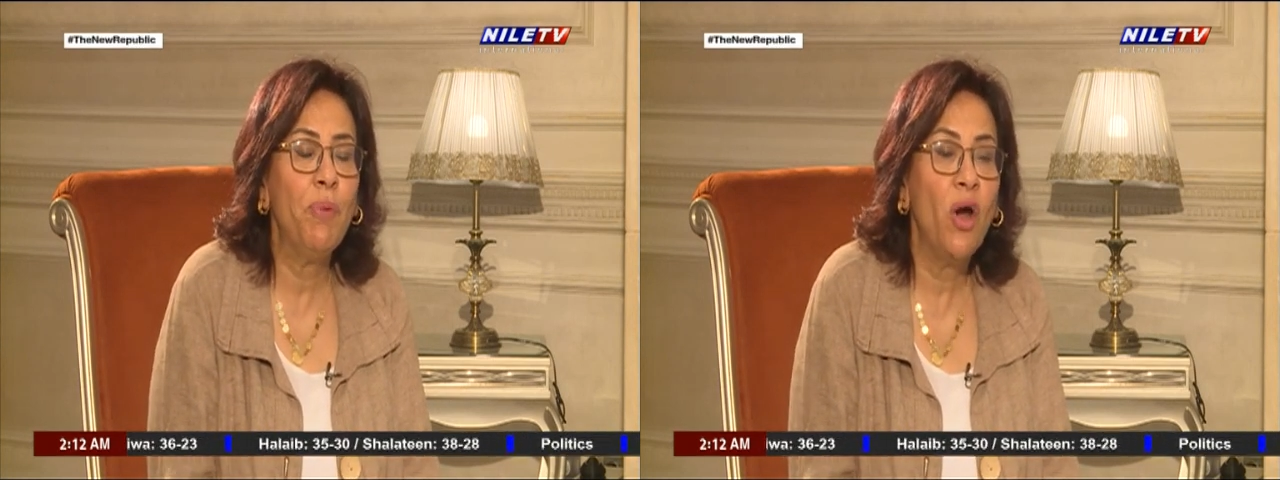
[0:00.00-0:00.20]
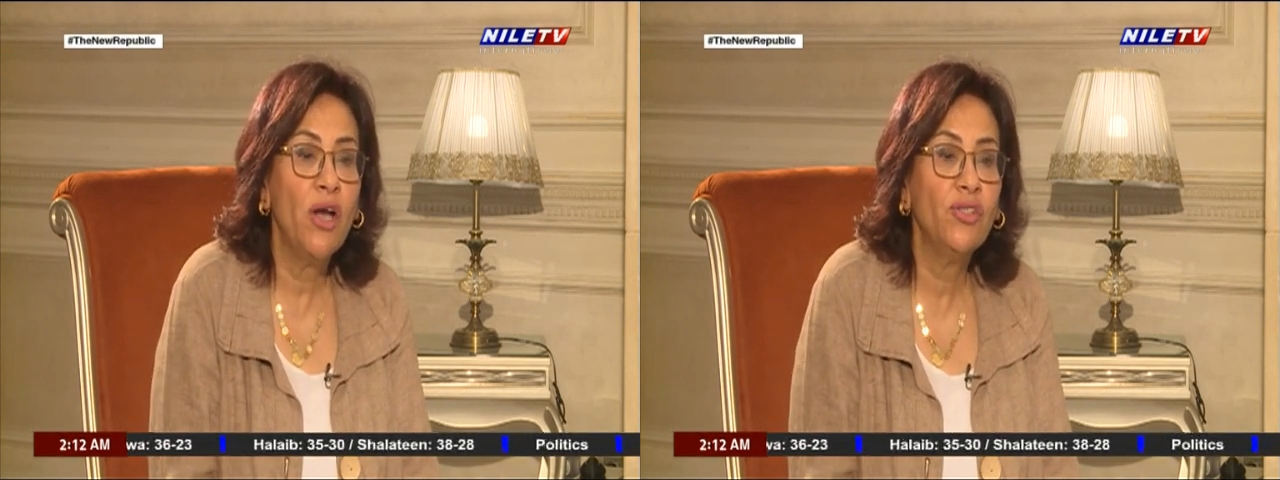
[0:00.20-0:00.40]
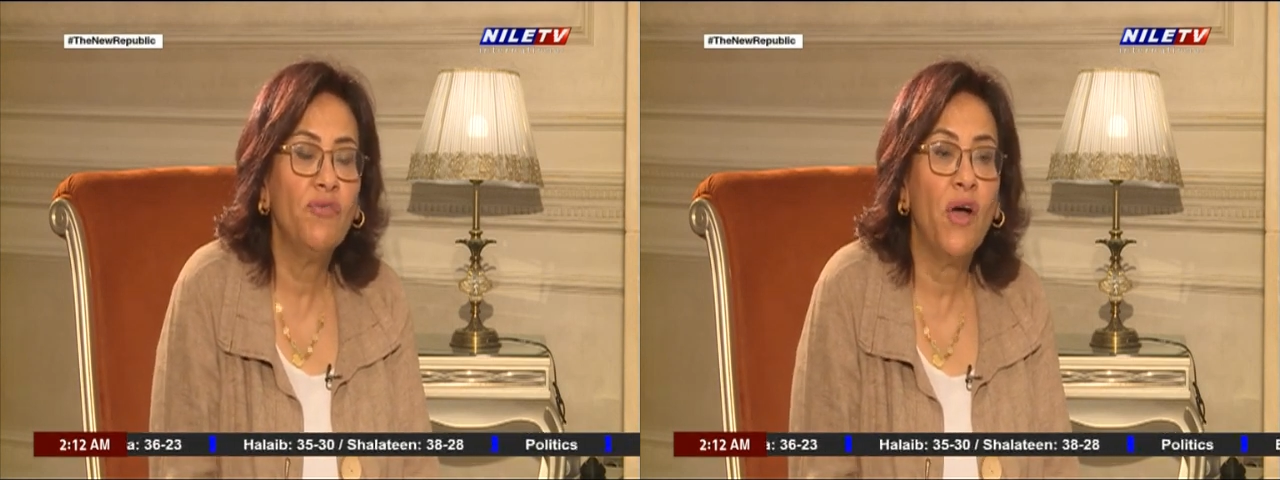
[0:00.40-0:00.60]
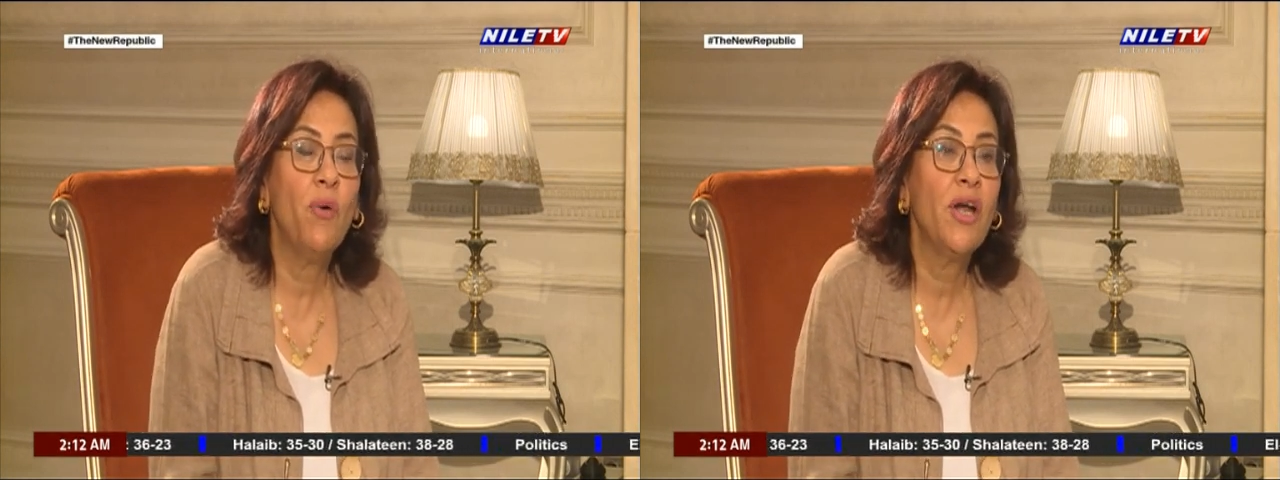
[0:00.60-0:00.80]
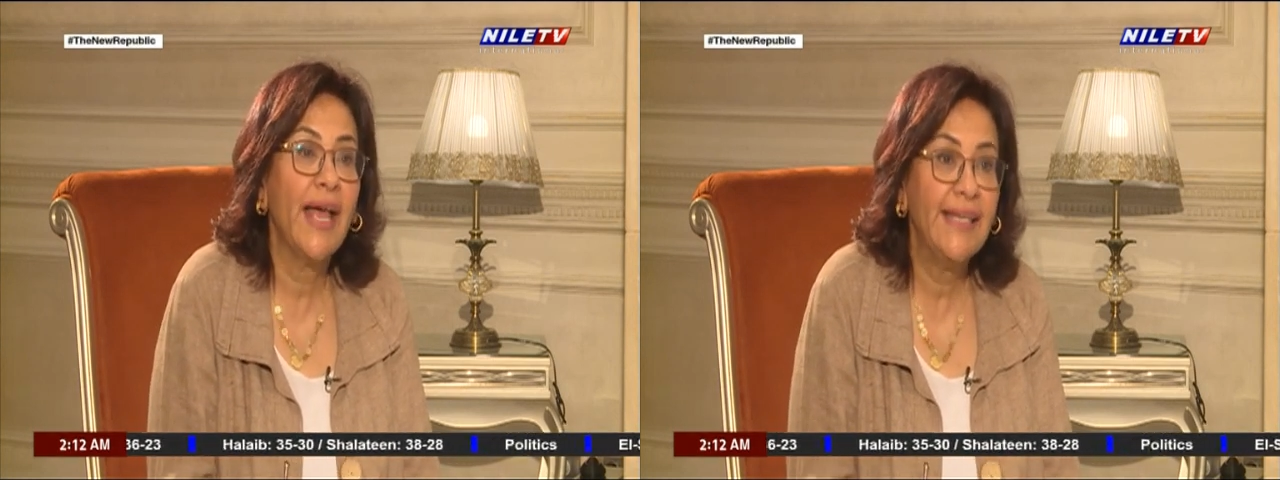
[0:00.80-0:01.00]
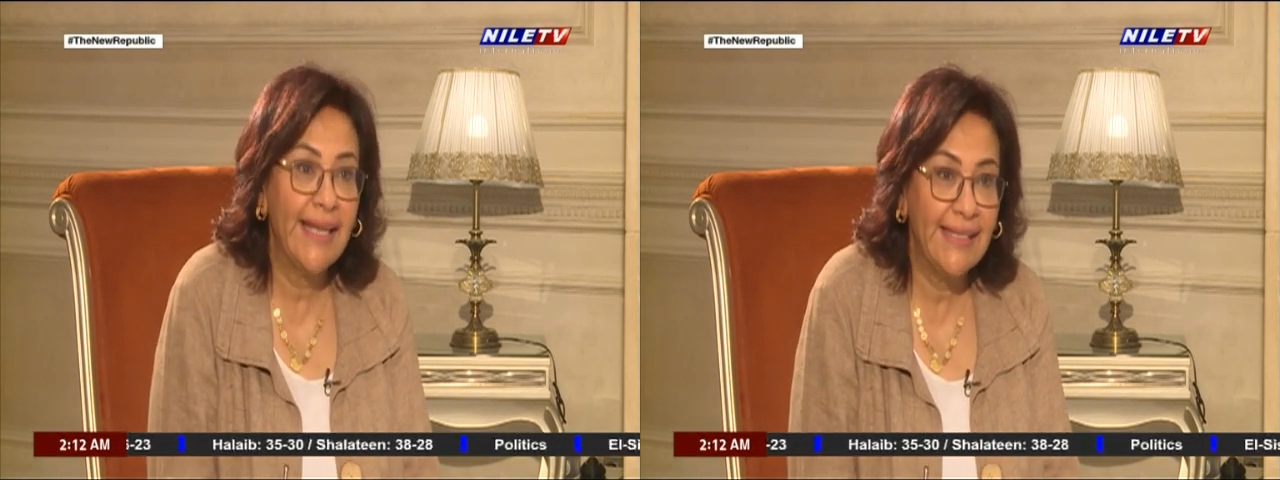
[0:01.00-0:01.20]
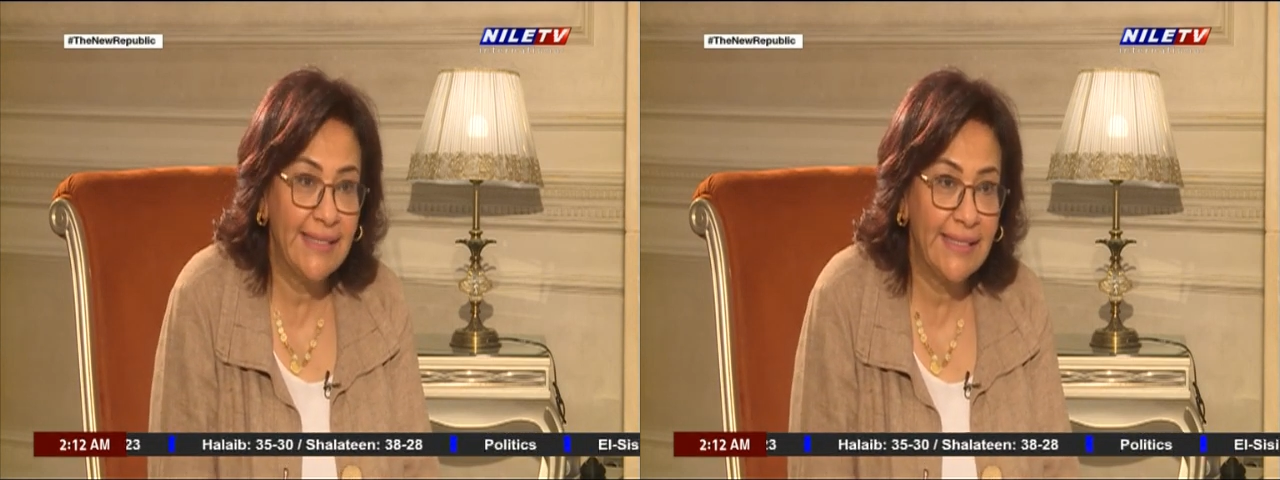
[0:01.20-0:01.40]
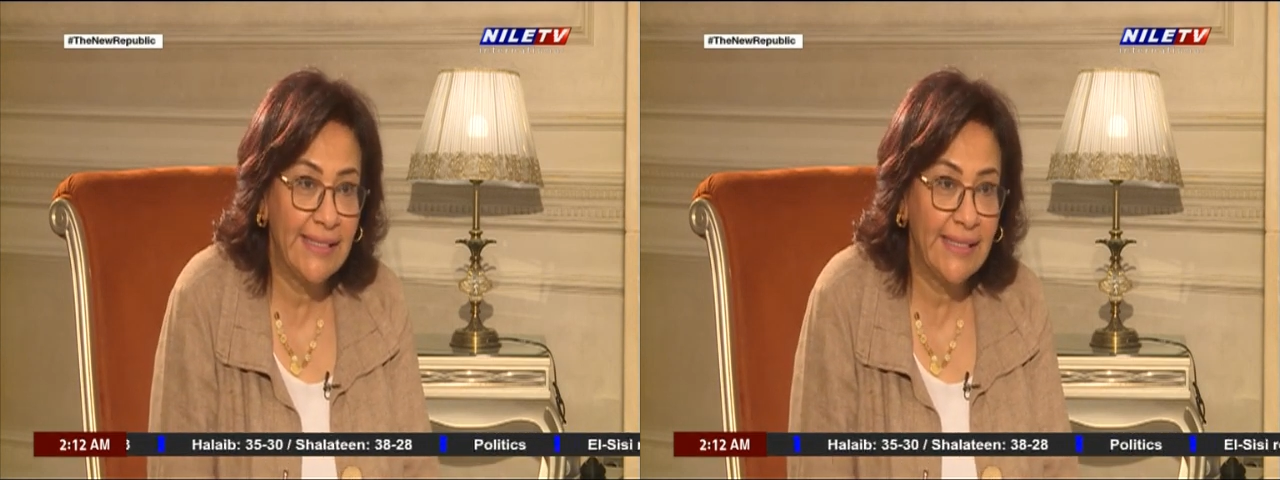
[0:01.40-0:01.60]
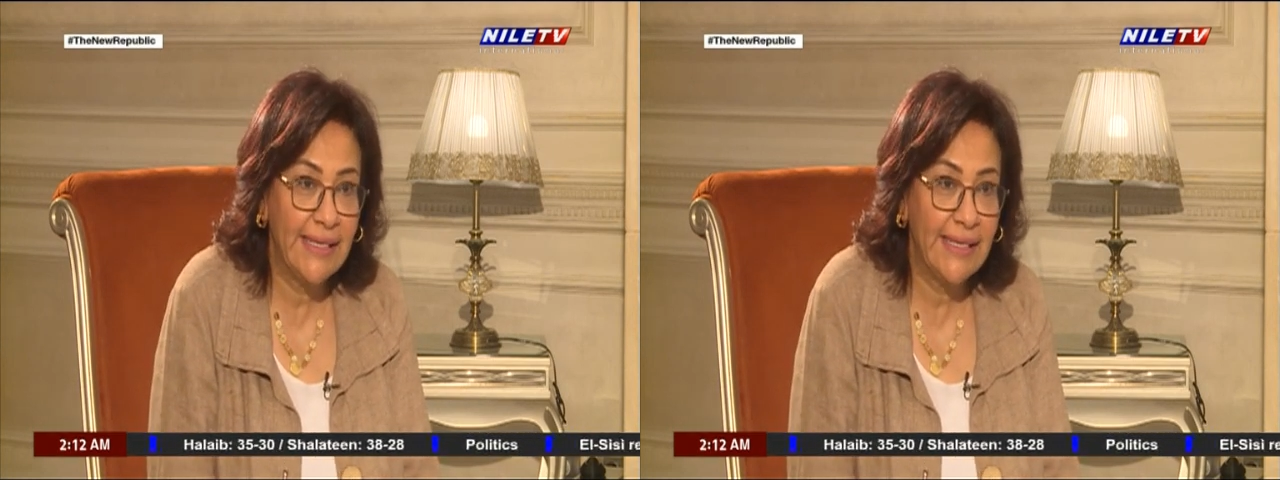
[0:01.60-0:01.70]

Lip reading: part of our identity.